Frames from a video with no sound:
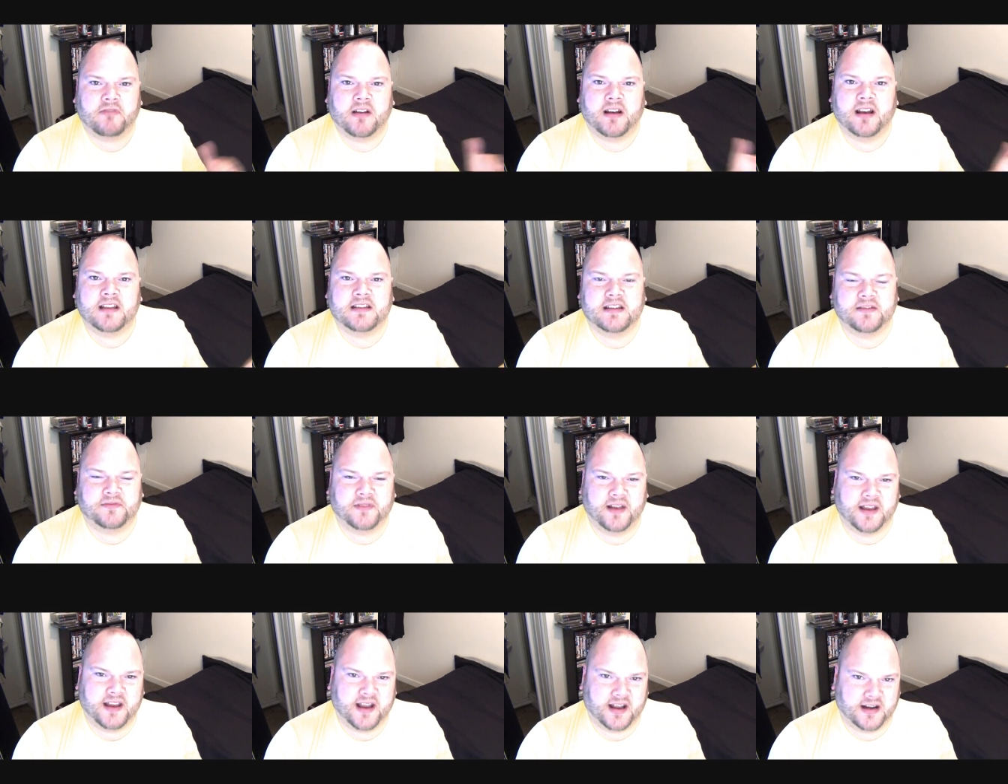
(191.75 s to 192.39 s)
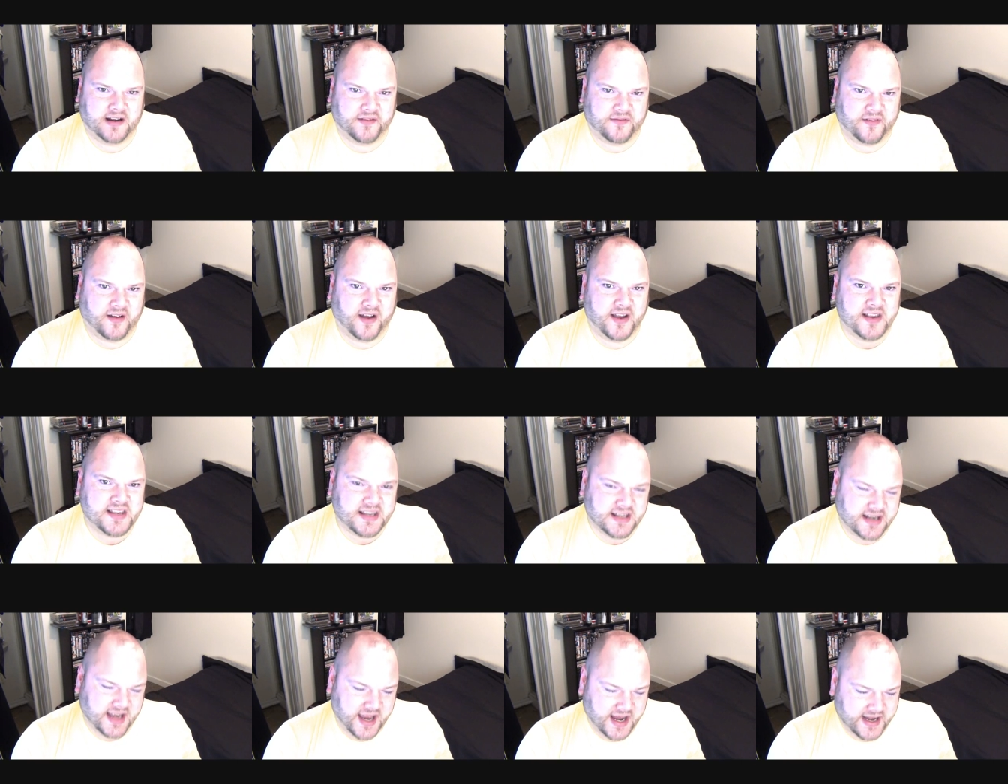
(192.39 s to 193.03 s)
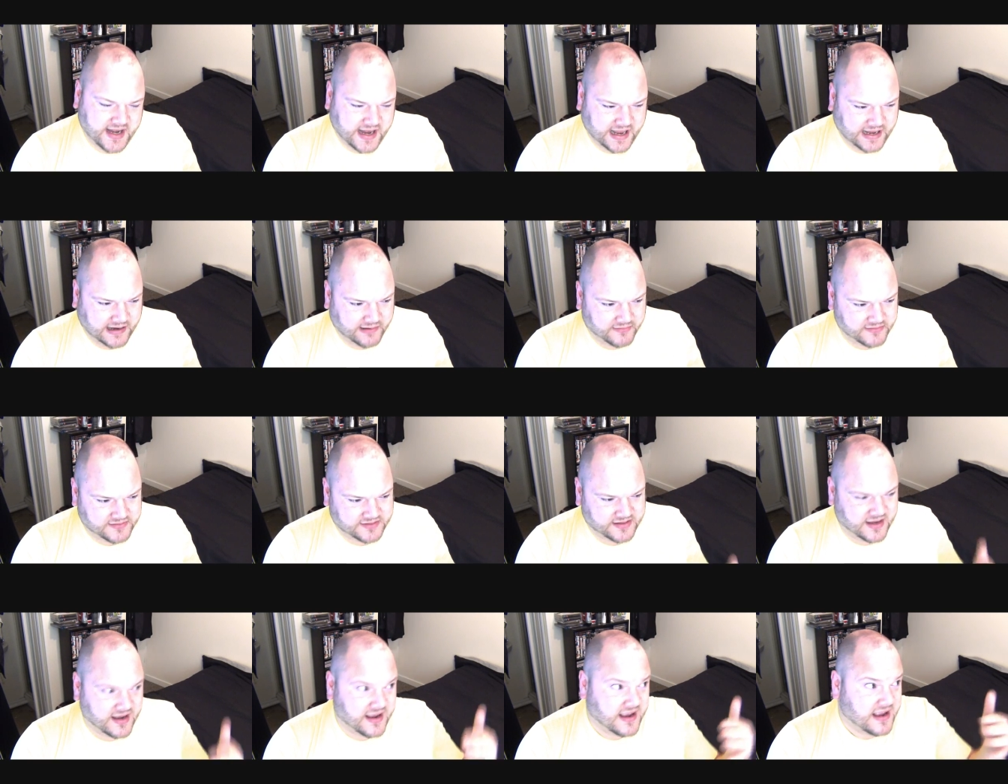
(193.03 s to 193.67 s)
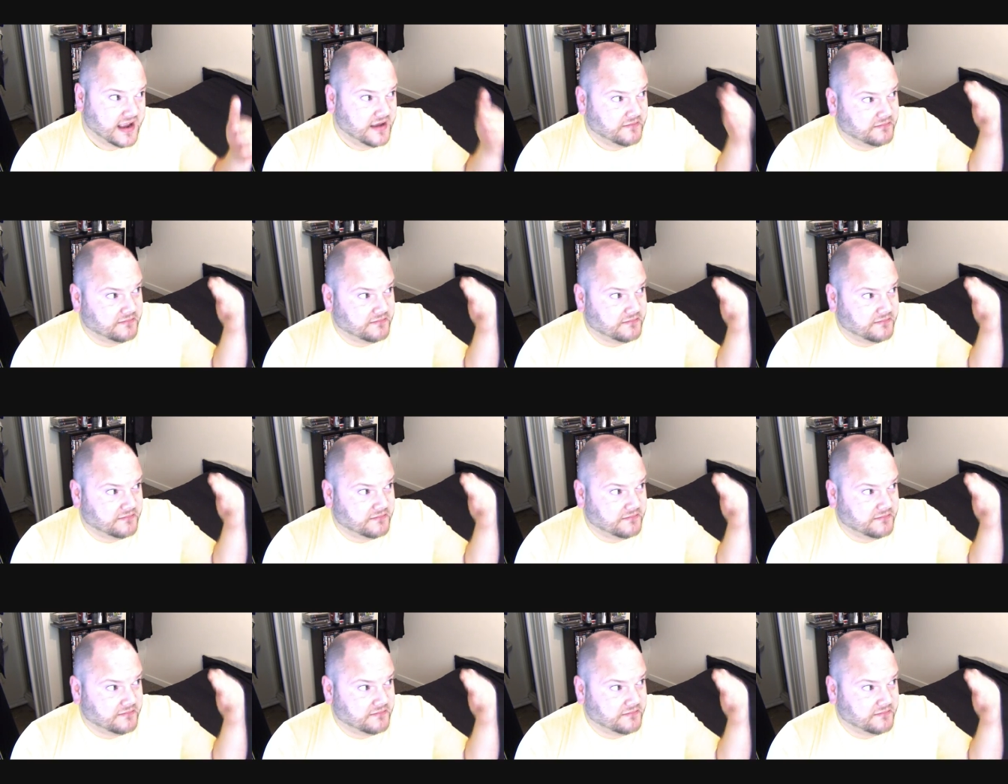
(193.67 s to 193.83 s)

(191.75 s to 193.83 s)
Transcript: a relatively kind of isolated house.